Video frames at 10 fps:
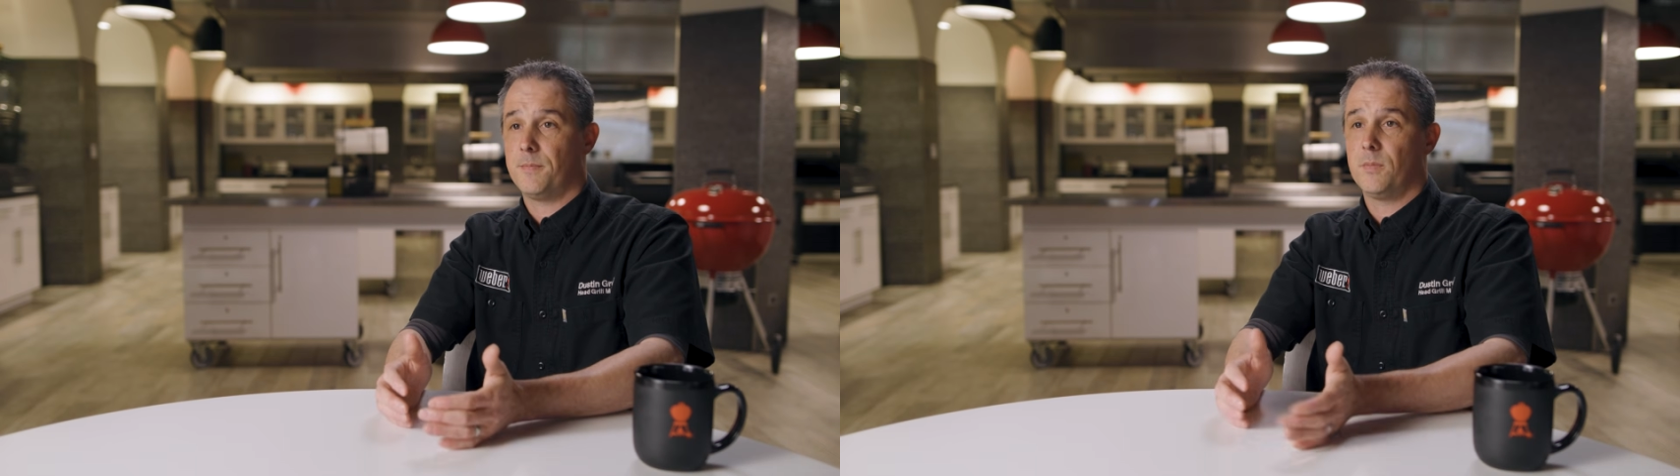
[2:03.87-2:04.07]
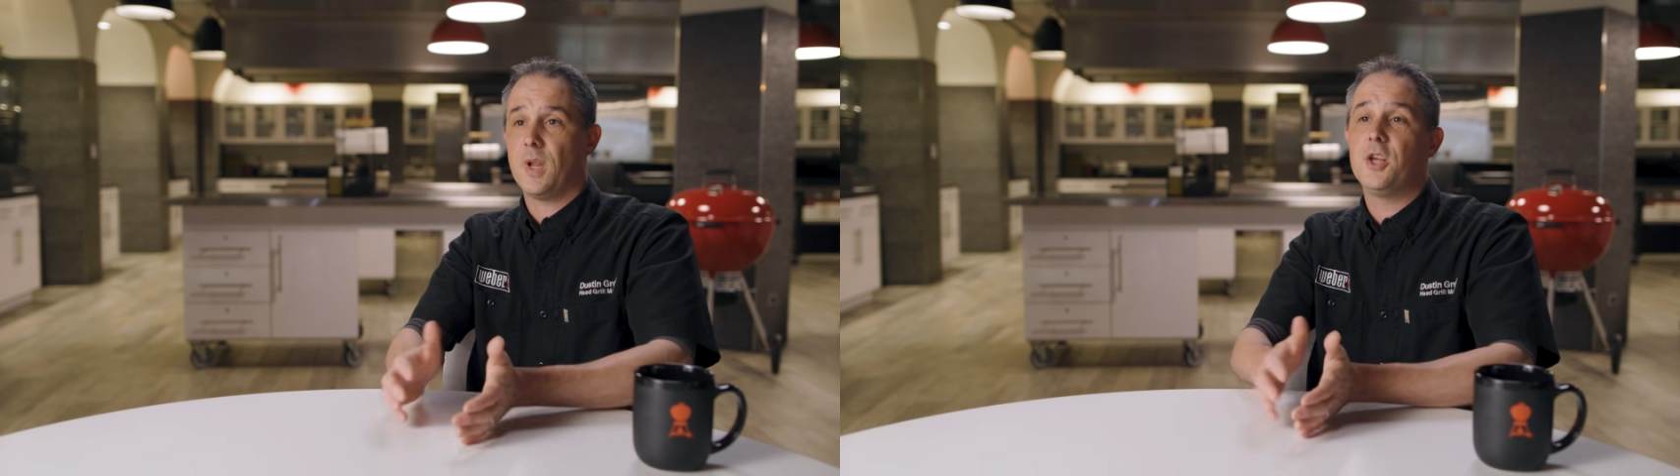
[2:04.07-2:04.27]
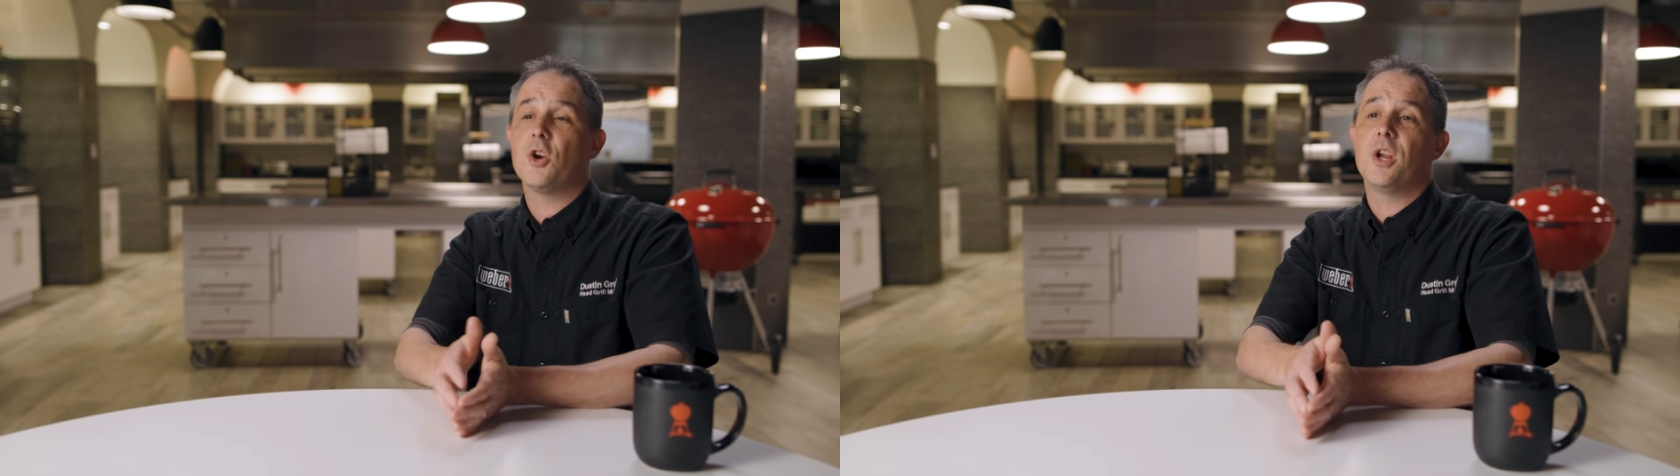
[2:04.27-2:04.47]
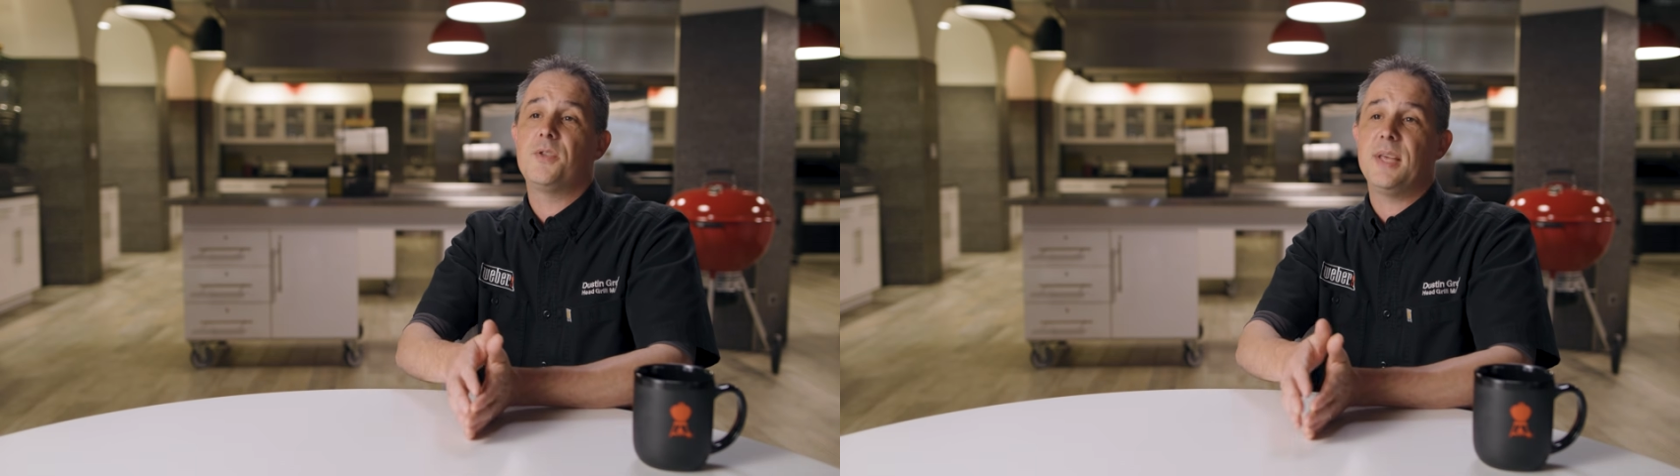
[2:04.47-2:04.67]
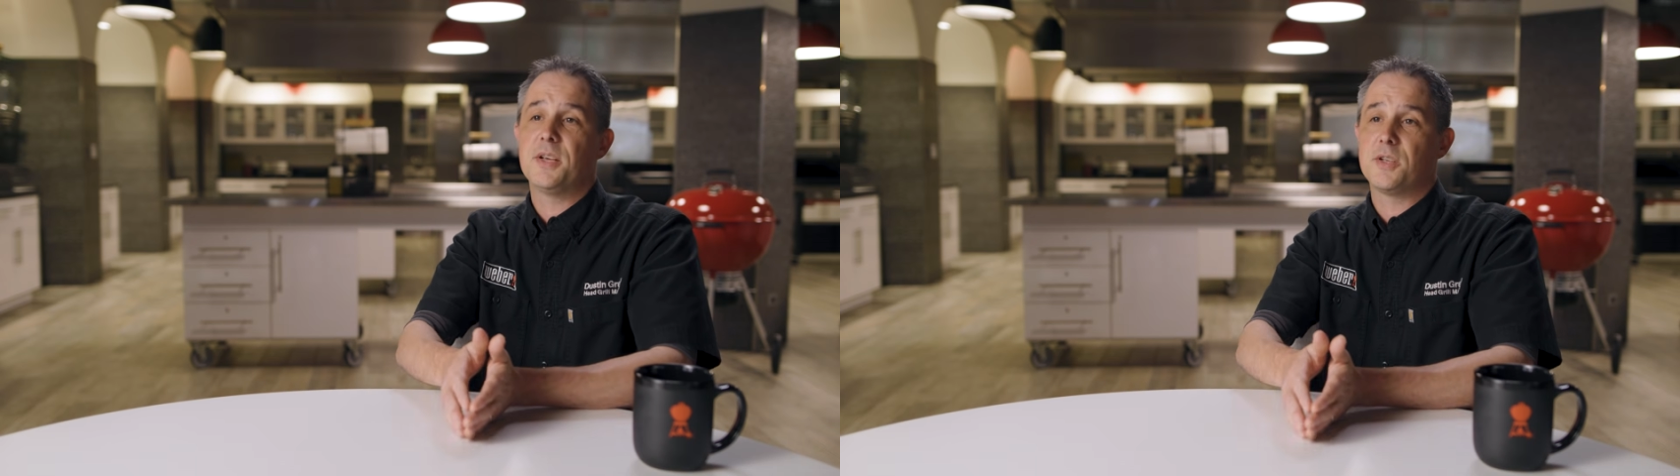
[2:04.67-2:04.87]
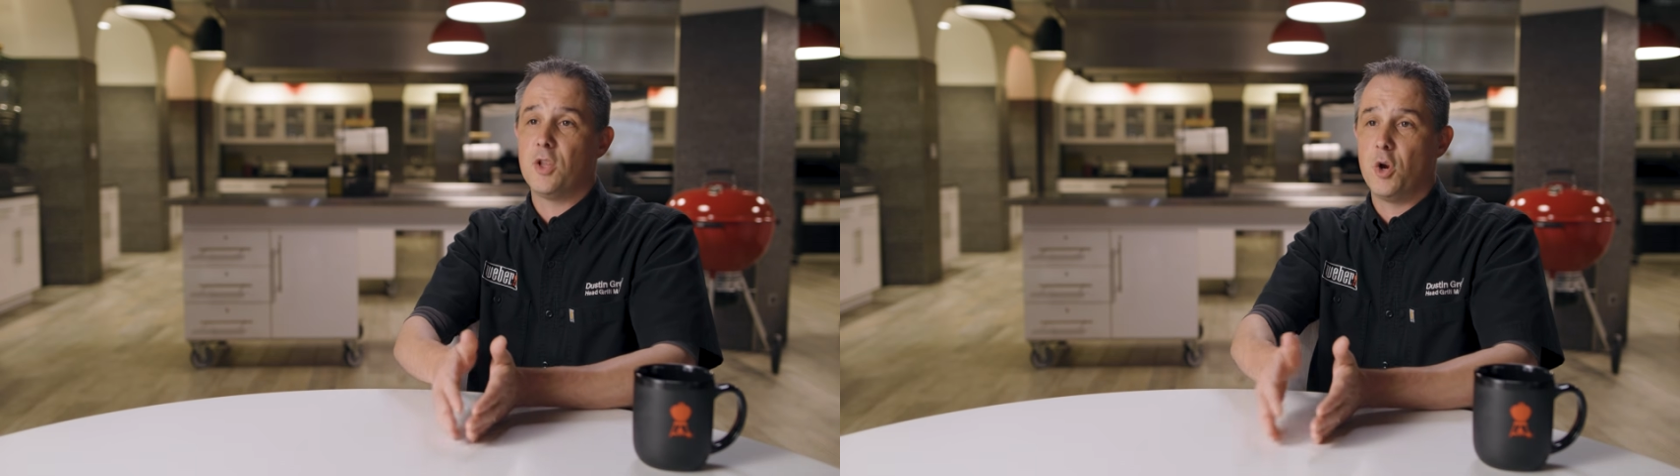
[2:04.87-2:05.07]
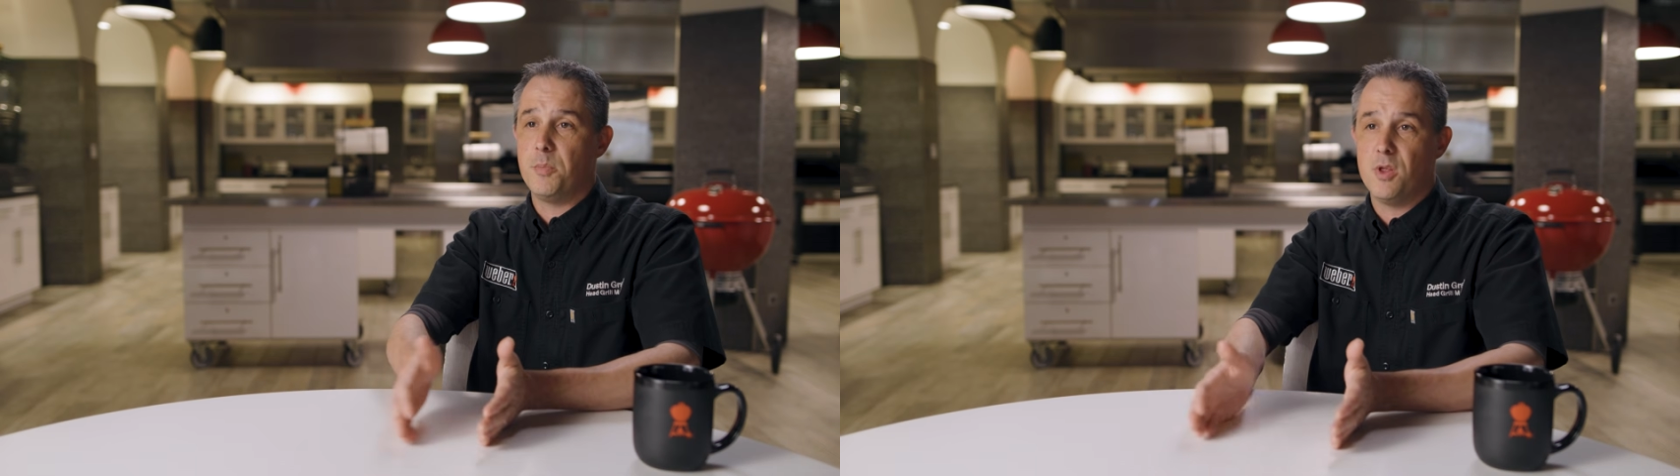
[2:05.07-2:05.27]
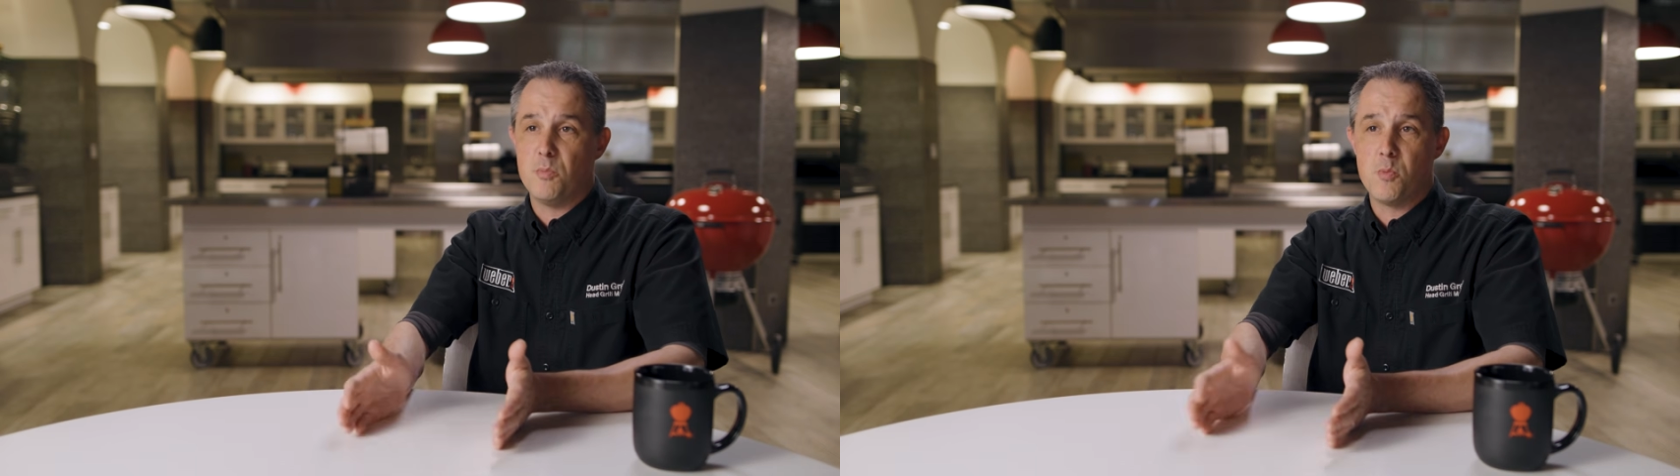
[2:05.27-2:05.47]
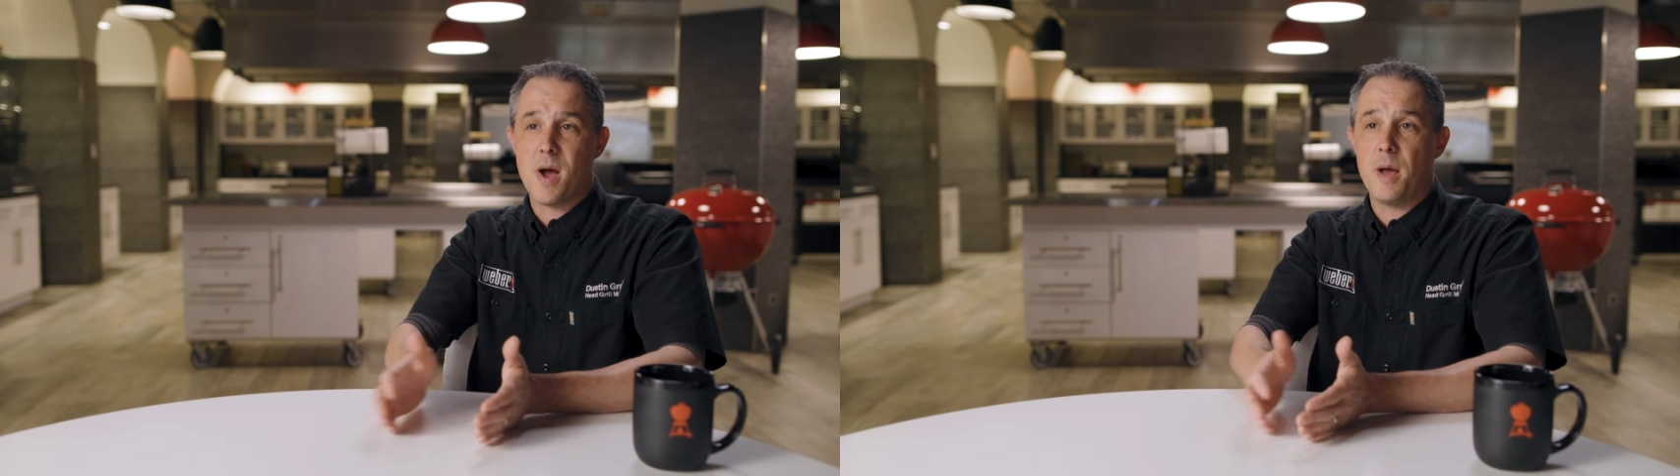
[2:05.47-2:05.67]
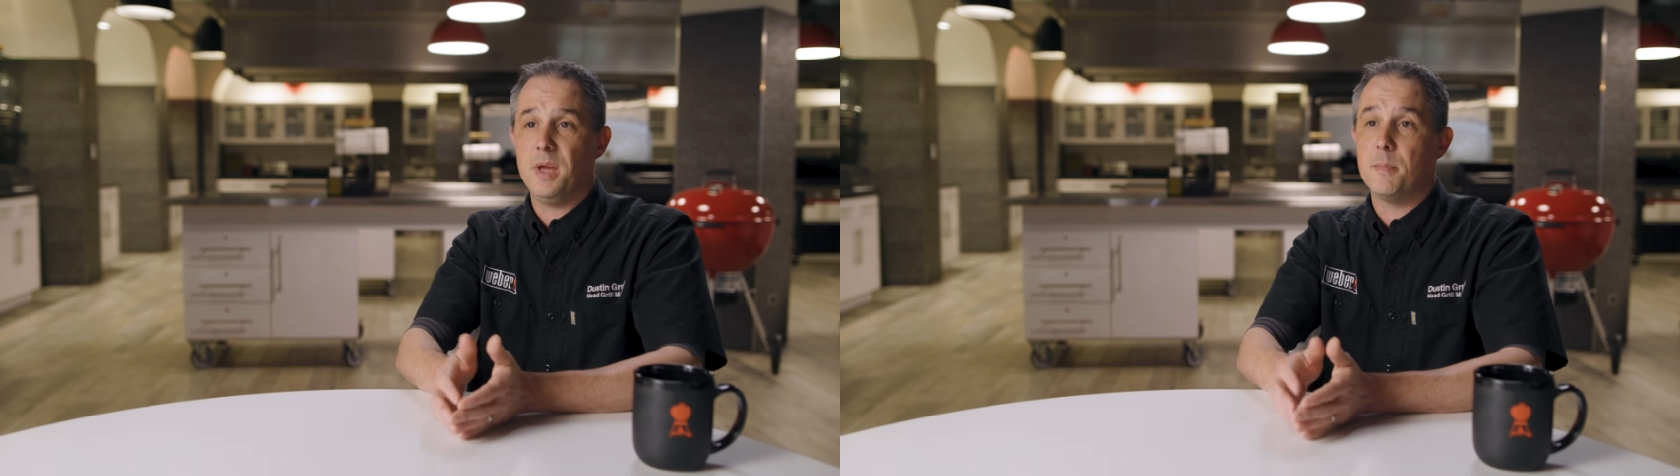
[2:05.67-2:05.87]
Like you're gonna taste a little bit of the umami.